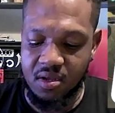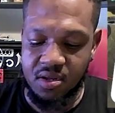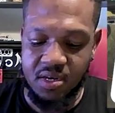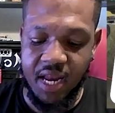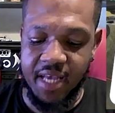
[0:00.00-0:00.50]

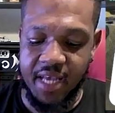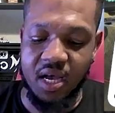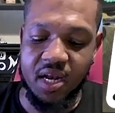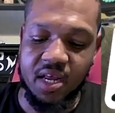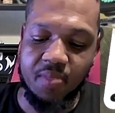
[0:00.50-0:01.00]
nice hot
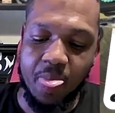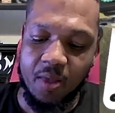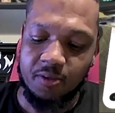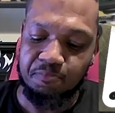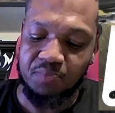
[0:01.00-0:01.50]
end.
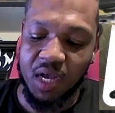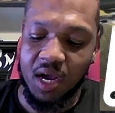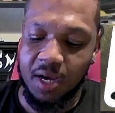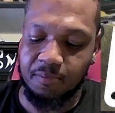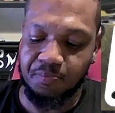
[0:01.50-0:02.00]

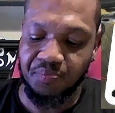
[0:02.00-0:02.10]
I'm